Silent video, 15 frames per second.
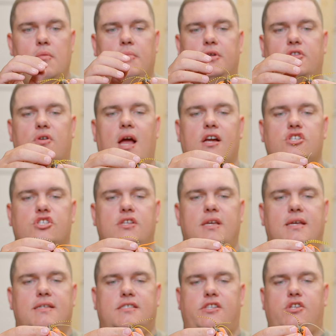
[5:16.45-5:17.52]
but there actually
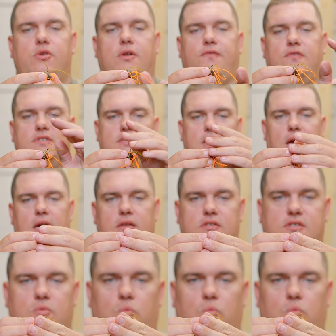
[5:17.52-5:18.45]
is two different sides.